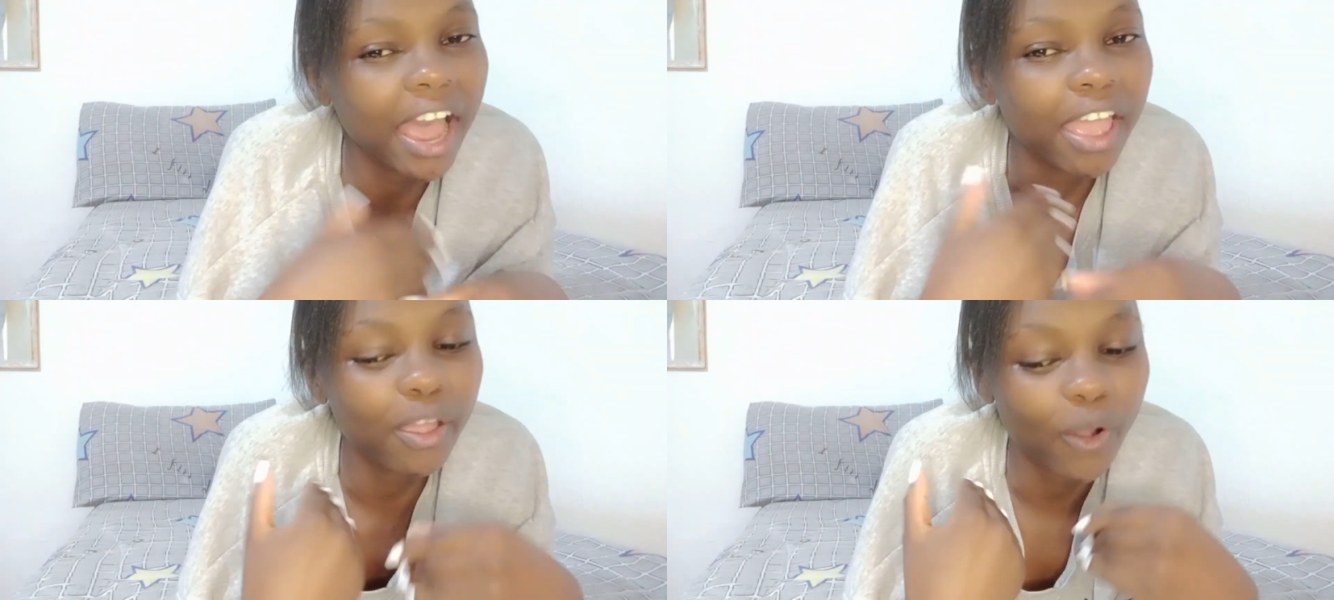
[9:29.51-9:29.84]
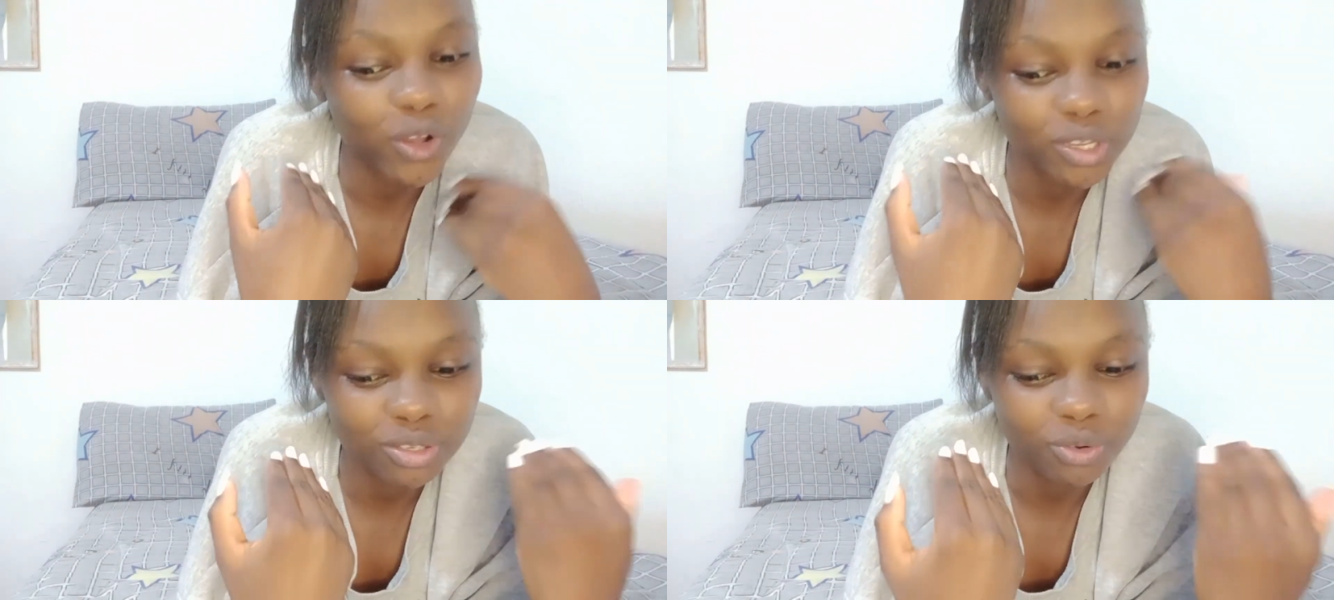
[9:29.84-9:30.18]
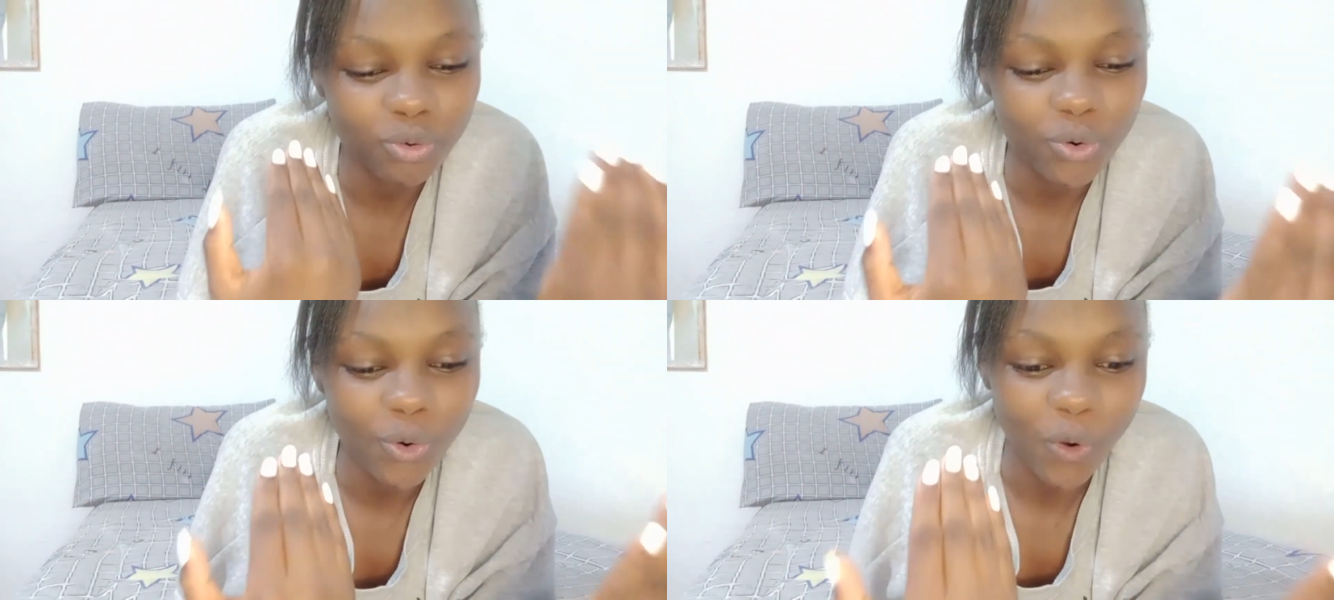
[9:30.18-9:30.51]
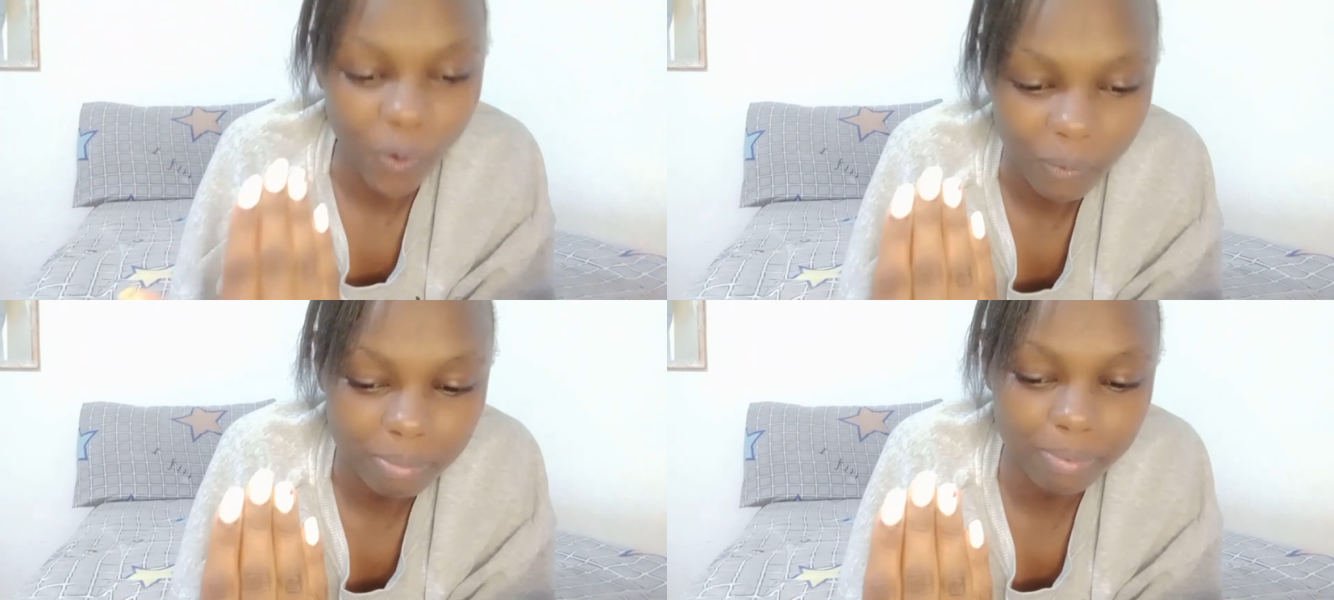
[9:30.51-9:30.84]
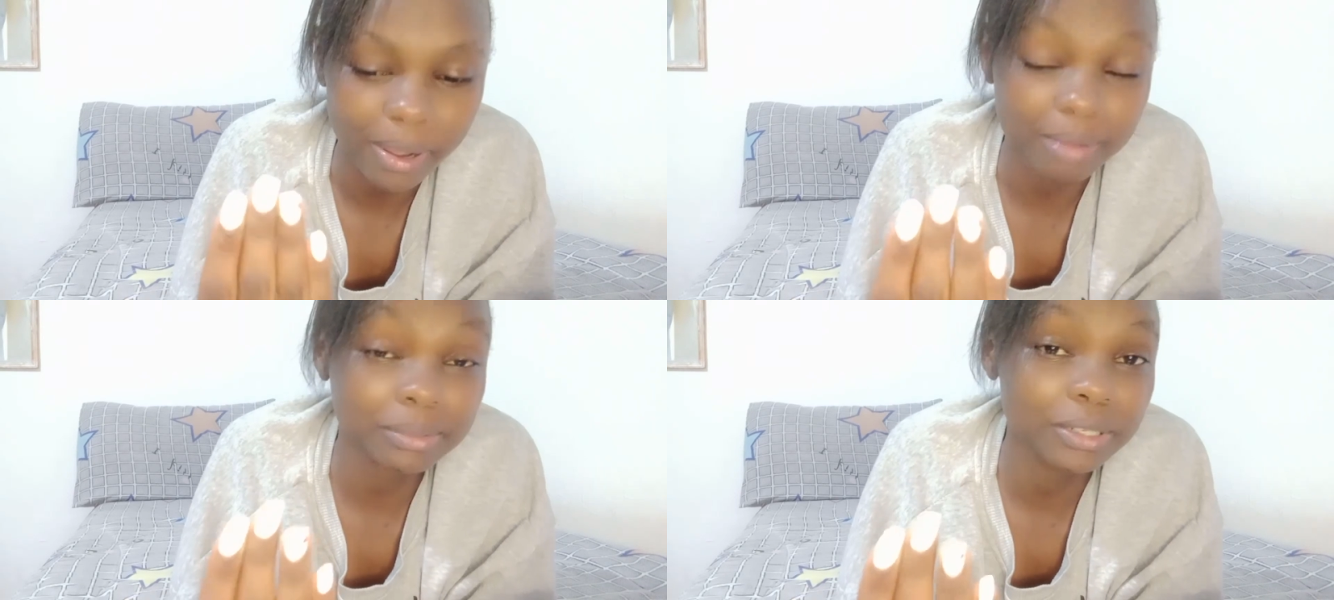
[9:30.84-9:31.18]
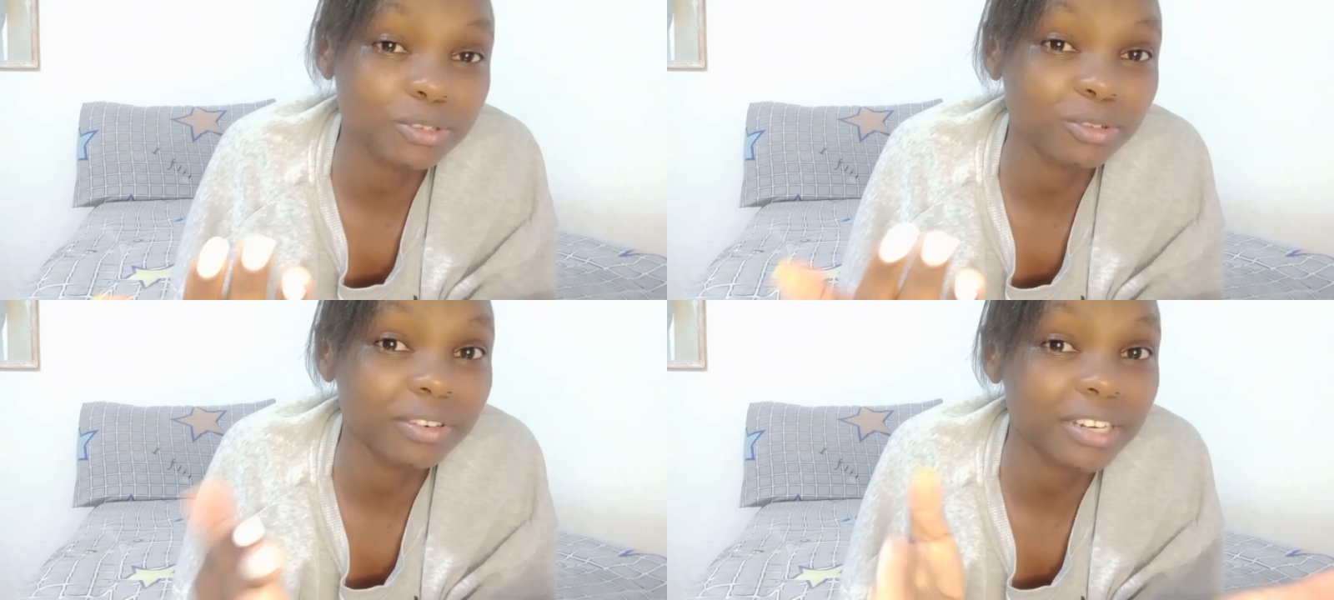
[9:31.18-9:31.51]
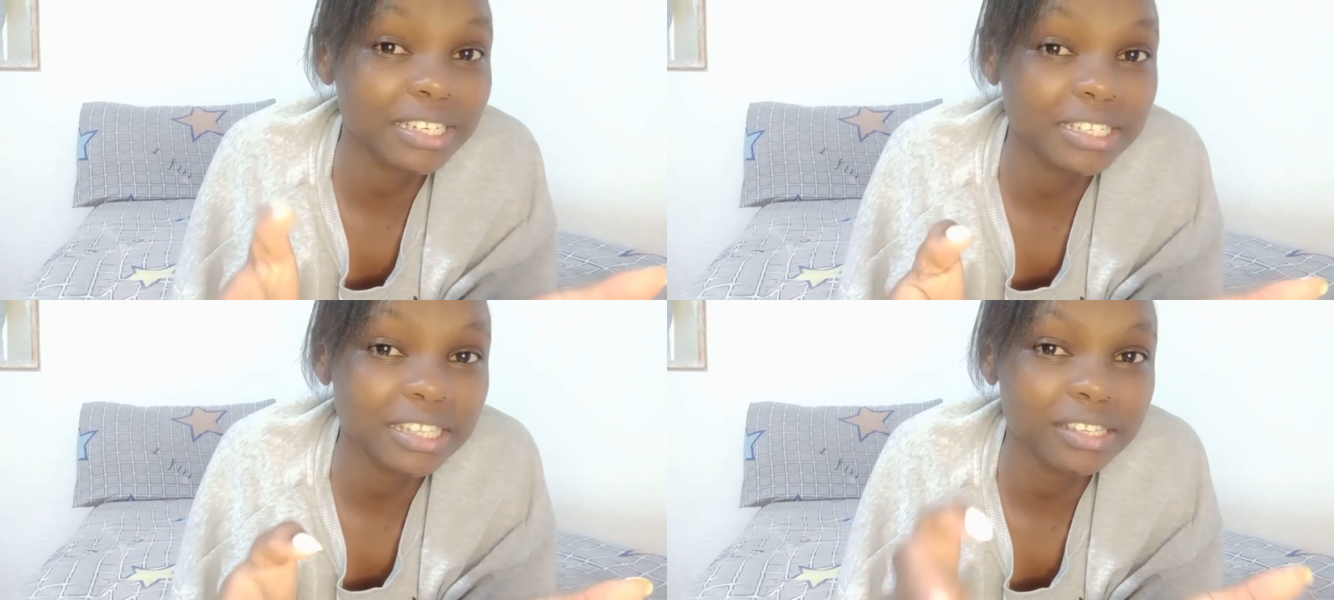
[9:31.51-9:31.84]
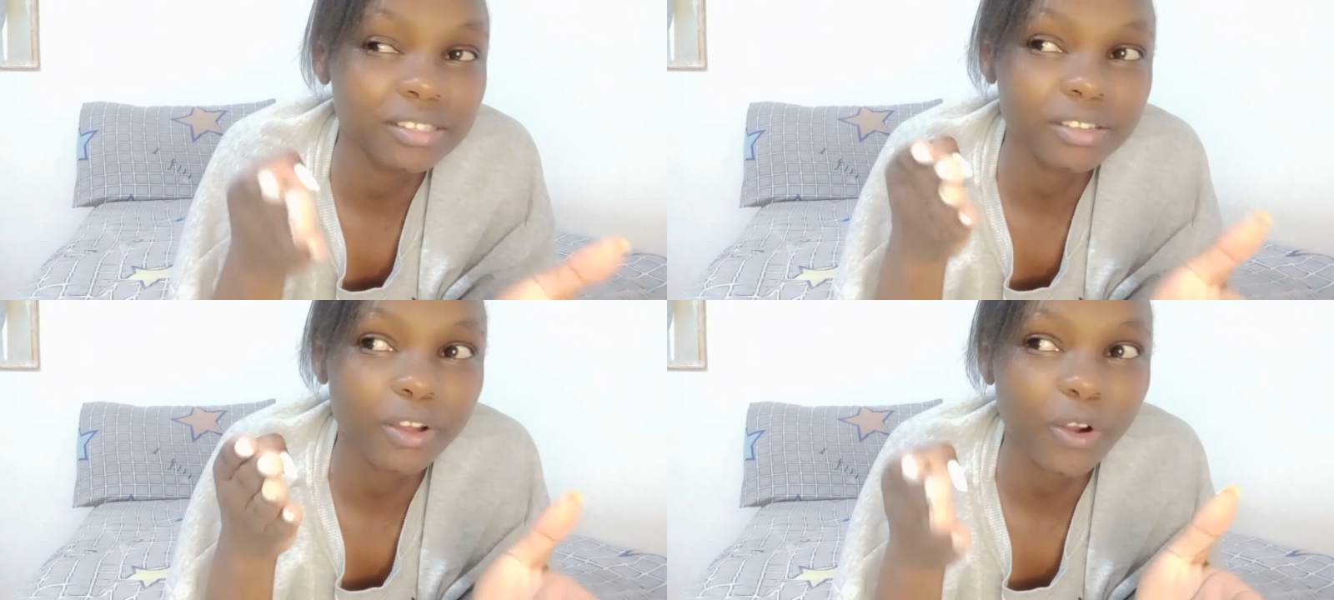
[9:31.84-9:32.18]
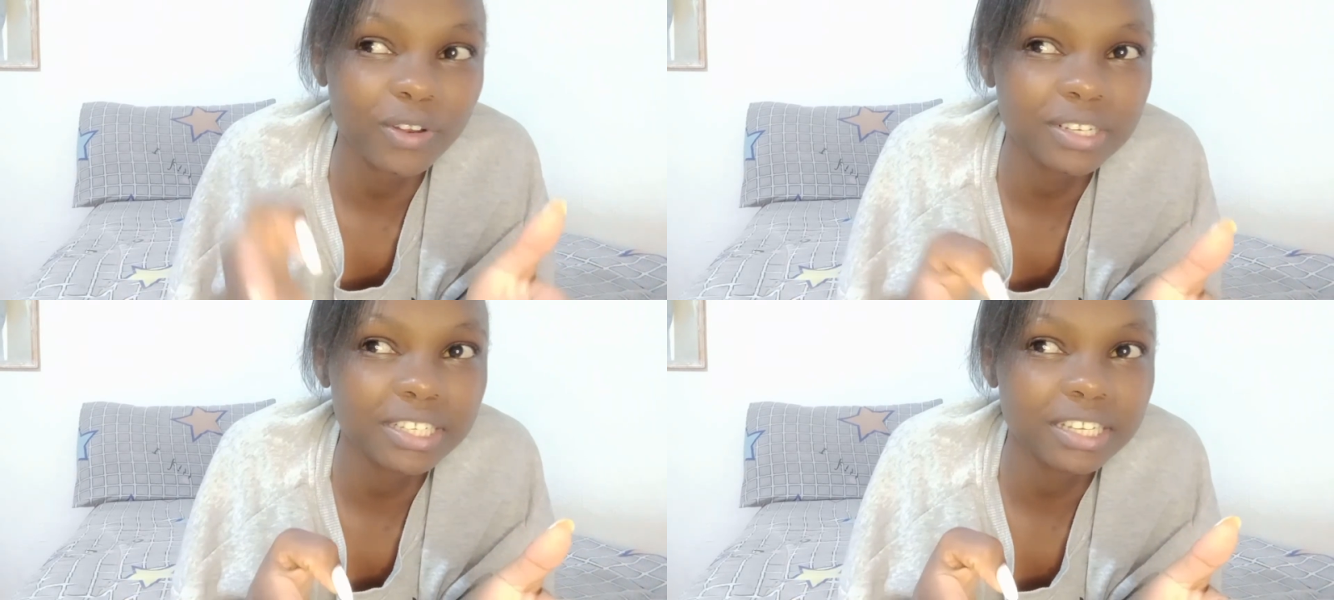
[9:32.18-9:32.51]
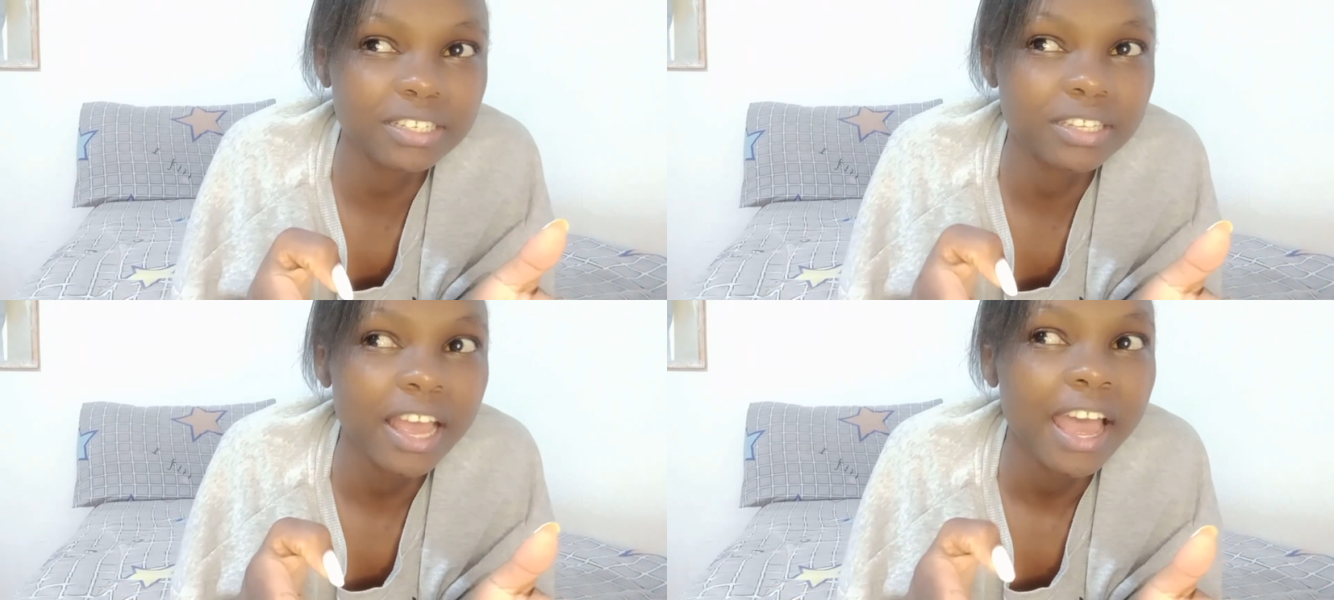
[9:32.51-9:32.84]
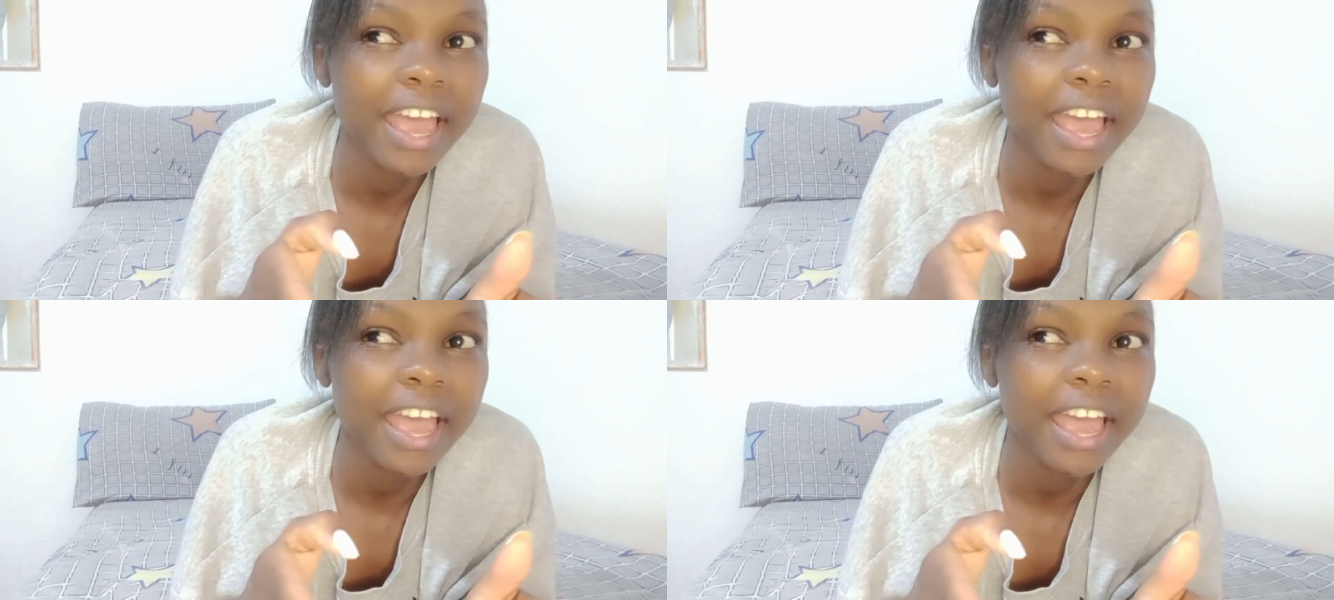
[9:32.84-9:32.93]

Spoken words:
I also hope I'm going to create this content